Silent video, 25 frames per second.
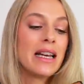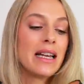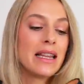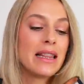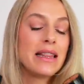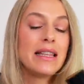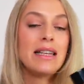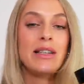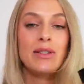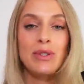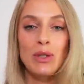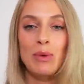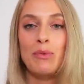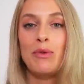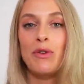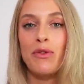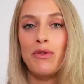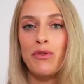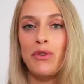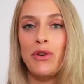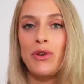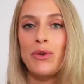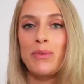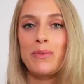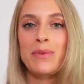These two
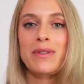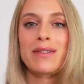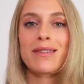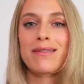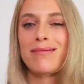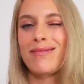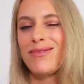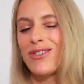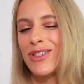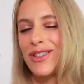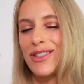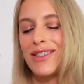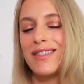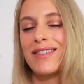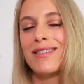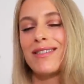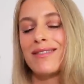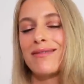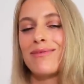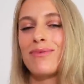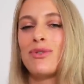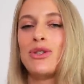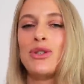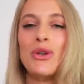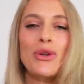perfumes just
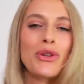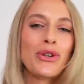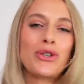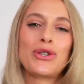do the